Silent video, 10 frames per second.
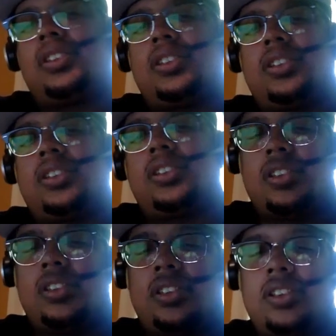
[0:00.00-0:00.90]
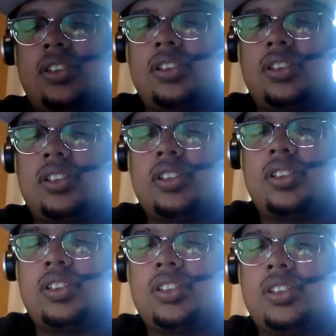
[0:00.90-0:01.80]
was president was that museum.
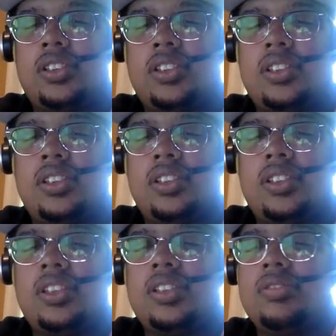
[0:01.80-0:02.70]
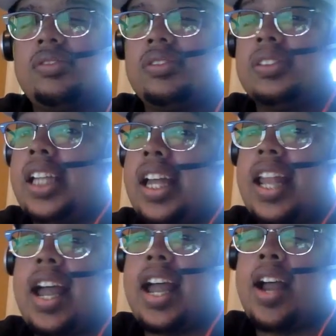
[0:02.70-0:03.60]
I think yeah, that. oh,